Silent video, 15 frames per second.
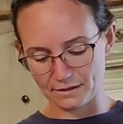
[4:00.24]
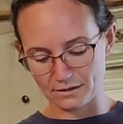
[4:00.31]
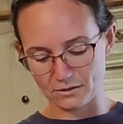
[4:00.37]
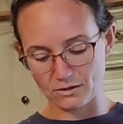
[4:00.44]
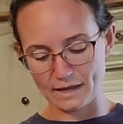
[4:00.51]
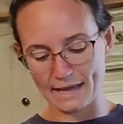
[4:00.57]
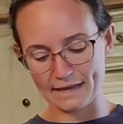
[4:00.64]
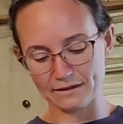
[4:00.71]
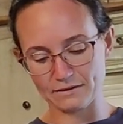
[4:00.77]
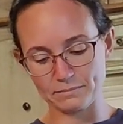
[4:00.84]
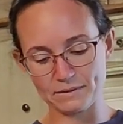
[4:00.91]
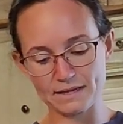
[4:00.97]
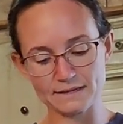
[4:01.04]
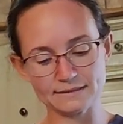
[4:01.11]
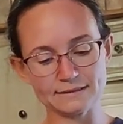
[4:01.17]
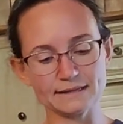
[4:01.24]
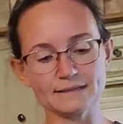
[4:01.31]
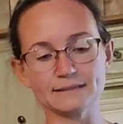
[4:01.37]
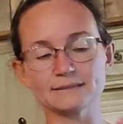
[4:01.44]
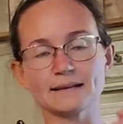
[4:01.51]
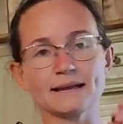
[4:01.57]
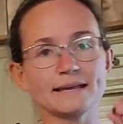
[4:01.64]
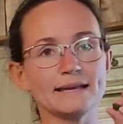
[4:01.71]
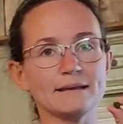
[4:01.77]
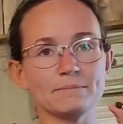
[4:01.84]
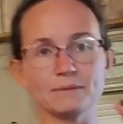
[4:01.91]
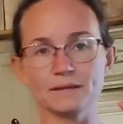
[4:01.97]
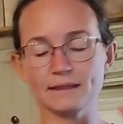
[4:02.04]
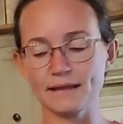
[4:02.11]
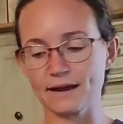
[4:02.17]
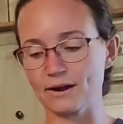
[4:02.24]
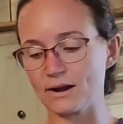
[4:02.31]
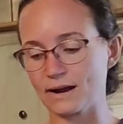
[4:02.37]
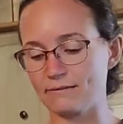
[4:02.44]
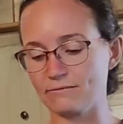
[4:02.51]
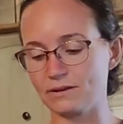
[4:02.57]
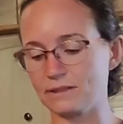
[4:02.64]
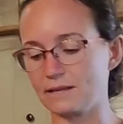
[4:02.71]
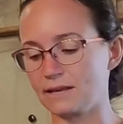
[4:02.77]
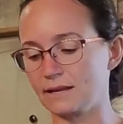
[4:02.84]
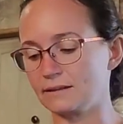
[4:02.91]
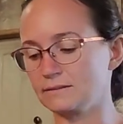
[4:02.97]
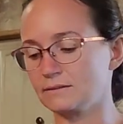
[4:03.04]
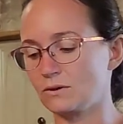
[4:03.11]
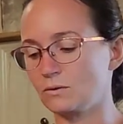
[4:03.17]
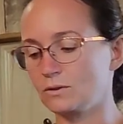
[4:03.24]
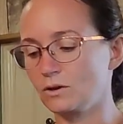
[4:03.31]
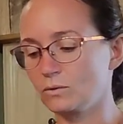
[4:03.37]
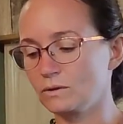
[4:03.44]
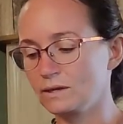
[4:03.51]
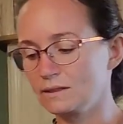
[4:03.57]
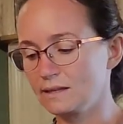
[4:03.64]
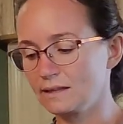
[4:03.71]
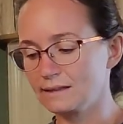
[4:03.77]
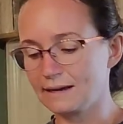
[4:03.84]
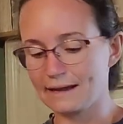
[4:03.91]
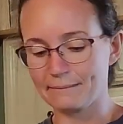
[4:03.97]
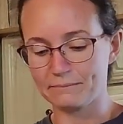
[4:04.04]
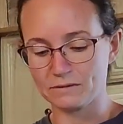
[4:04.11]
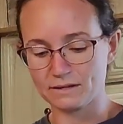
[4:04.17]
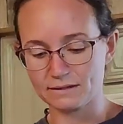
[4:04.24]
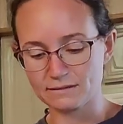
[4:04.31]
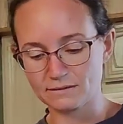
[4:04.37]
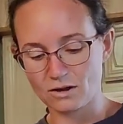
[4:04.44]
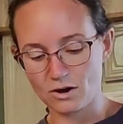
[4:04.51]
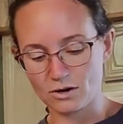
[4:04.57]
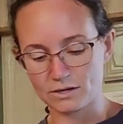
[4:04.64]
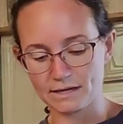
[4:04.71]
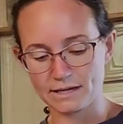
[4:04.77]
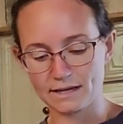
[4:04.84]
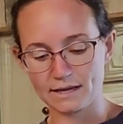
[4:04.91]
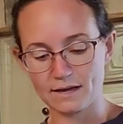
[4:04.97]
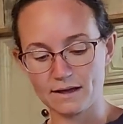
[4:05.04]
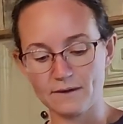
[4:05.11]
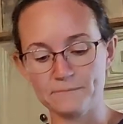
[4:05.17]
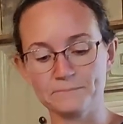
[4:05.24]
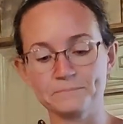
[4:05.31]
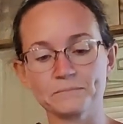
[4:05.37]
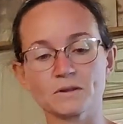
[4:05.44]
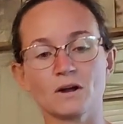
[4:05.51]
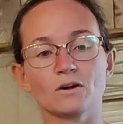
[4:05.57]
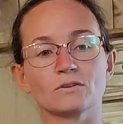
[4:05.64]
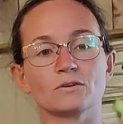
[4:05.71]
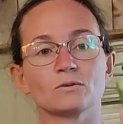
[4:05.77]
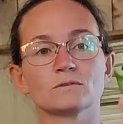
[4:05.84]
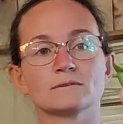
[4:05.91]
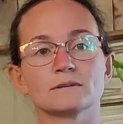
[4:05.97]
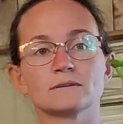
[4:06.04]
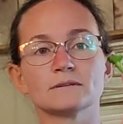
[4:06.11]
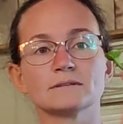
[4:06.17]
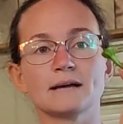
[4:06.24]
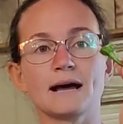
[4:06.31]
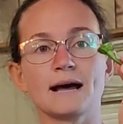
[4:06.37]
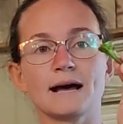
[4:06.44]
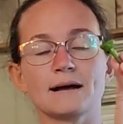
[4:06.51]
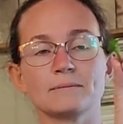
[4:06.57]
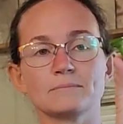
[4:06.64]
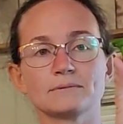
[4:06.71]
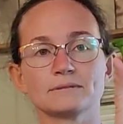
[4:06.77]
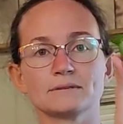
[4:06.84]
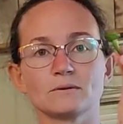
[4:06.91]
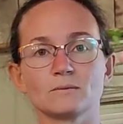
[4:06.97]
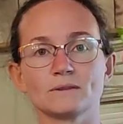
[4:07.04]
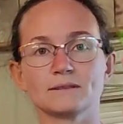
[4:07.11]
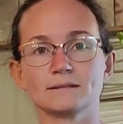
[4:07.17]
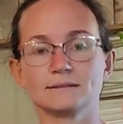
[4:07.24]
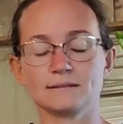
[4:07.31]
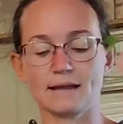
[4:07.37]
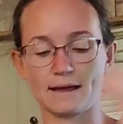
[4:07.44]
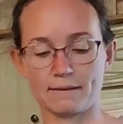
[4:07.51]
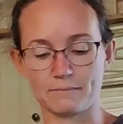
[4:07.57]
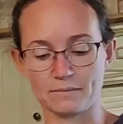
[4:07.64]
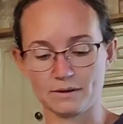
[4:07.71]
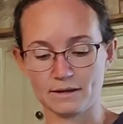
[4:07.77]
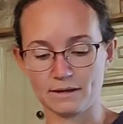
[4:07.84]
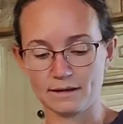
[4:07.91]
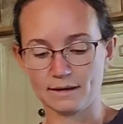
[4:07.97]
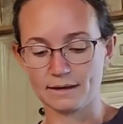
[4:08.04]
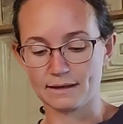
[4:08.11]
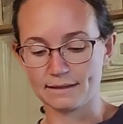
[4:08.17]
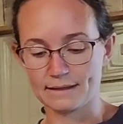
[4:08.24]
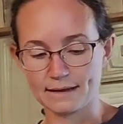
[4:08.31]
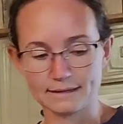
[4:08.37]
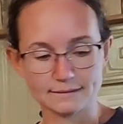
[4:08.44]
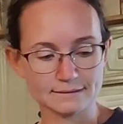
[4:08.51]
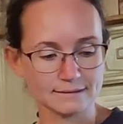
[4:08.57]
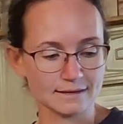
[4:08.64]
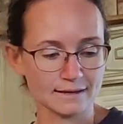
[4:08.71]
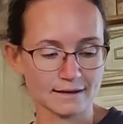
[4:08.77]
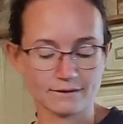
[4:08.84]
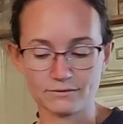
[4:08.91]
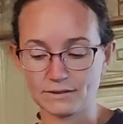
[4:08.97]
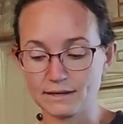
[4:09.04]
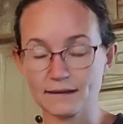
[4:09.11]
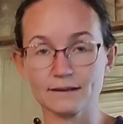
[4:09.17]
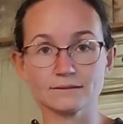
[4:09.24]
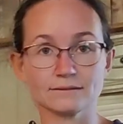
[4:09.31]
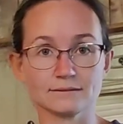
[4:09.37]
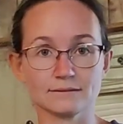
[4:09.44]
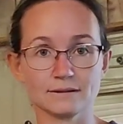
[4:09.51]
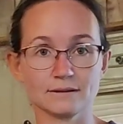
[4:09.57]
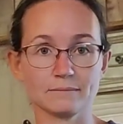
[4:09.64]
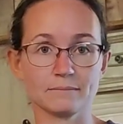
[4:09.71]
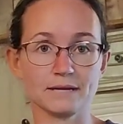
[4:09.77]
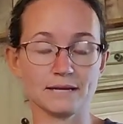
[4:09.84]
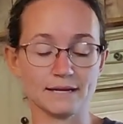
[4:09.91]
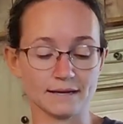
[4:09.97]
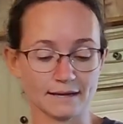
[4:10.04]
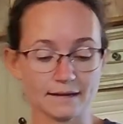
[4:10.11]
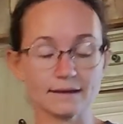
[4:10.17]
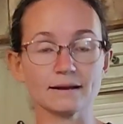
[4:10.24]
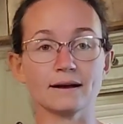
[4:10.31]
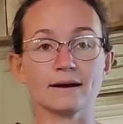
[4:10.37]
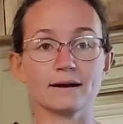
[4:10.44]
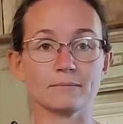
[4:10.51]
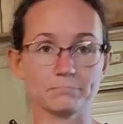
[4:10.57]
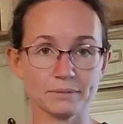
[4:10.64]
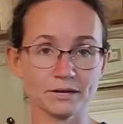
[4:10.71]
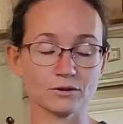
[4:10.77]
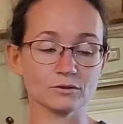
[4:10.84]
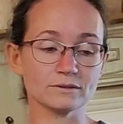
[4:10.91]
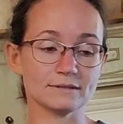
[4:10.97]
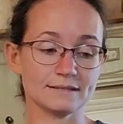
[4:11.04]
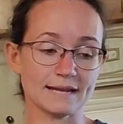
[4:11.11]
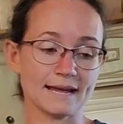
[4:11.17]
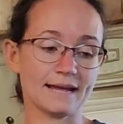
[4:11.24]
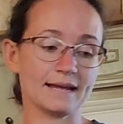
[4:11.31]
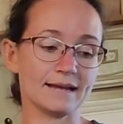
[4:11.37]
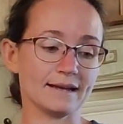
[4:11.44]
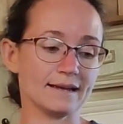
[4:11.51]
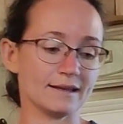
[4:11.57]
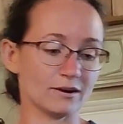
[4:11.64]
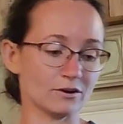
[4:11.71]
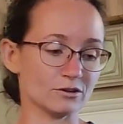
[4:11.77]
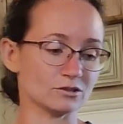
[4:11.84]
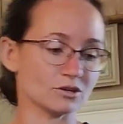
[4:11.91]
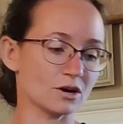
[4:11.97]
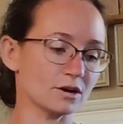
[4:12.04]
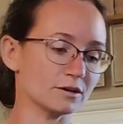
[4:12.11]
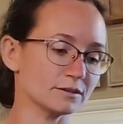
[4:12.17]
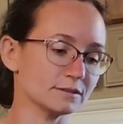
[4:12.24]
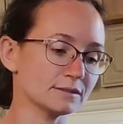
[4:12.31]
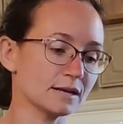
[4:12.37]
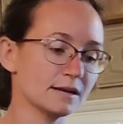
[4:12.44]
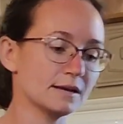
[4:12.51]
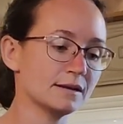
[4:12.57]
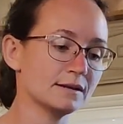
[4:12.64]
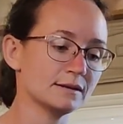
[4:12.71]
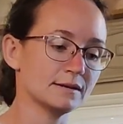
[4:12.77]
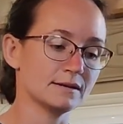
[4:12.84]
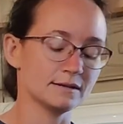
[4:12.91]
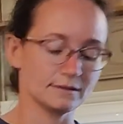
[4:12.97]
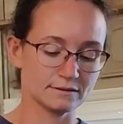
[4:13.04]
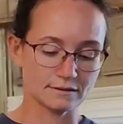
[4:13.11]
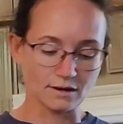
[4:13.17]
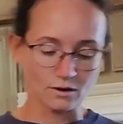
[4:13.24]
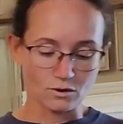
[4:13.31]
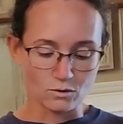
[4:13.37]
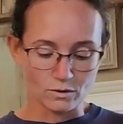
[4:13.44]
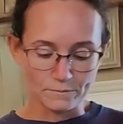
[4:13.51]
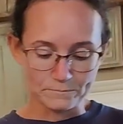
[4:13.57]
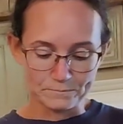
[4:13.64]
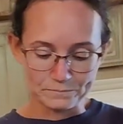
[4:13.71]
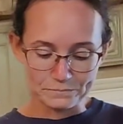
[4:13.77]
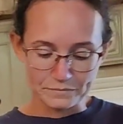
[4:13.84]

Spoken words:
little end pieces I keep in there, everything. So the only thing that I'm discarding are those little tops with the stem, and that's it. Everything else is going to be pickled today in our jars. So